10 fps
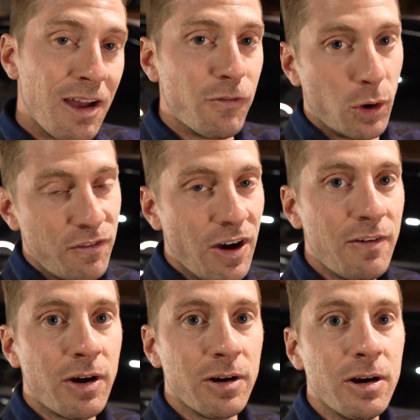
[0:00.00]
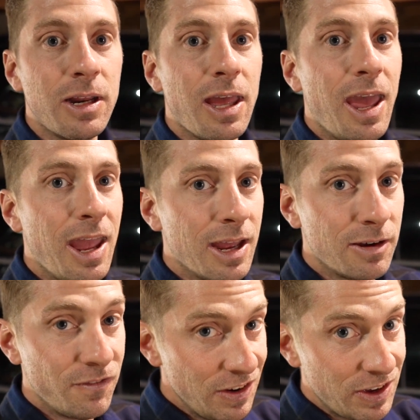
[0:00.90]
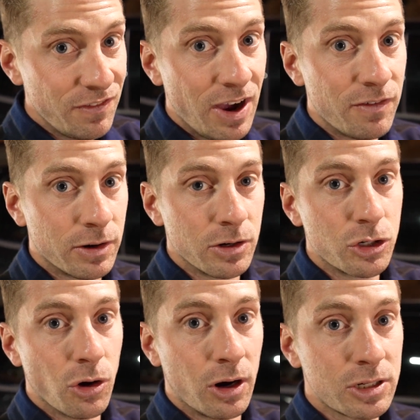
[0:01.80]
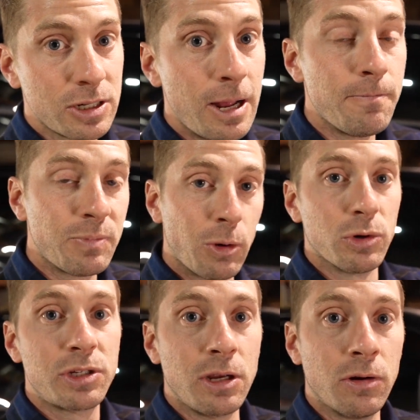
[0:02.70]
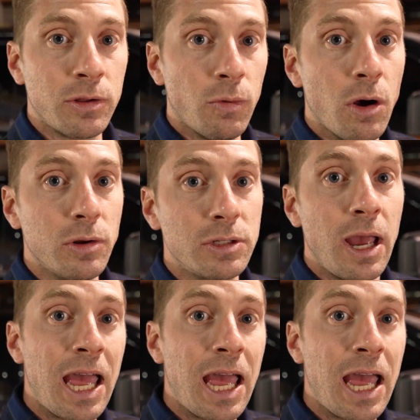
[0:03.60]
4500 and 5500 trucks that we're seeing on the roads.